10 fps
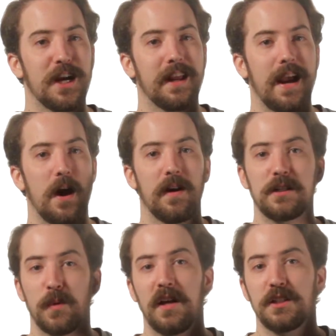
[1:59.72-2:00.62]
Check it out,
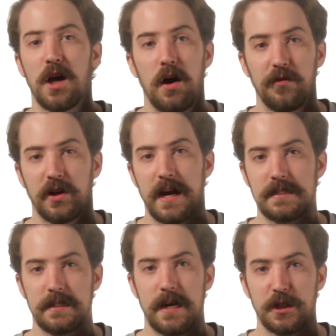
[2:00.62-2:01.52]
as well as all of your
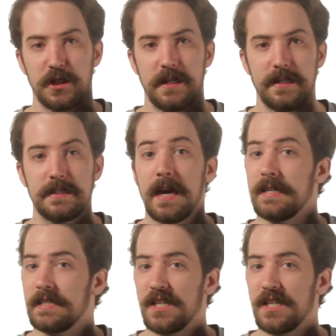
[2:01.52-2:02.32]
gas detection needs at